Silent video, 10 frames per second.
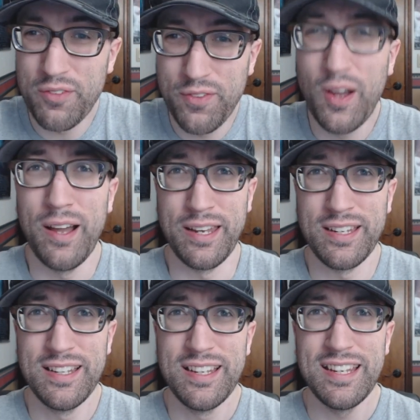fun.
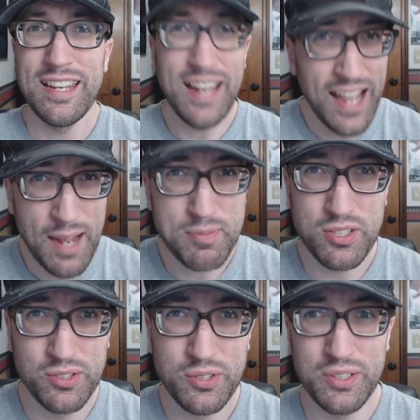It
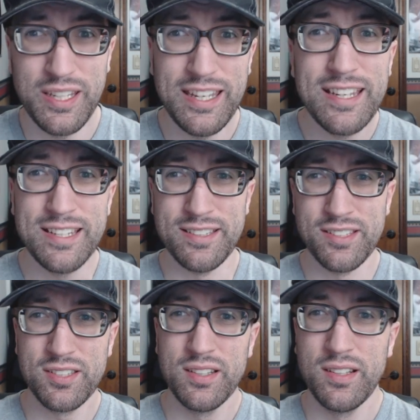absolutely
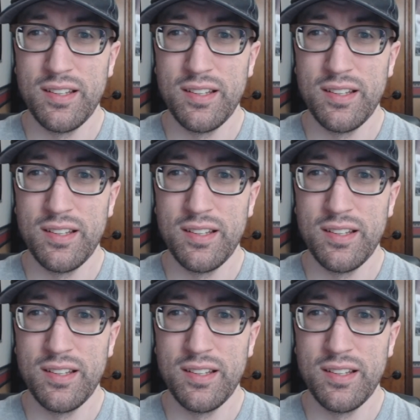is.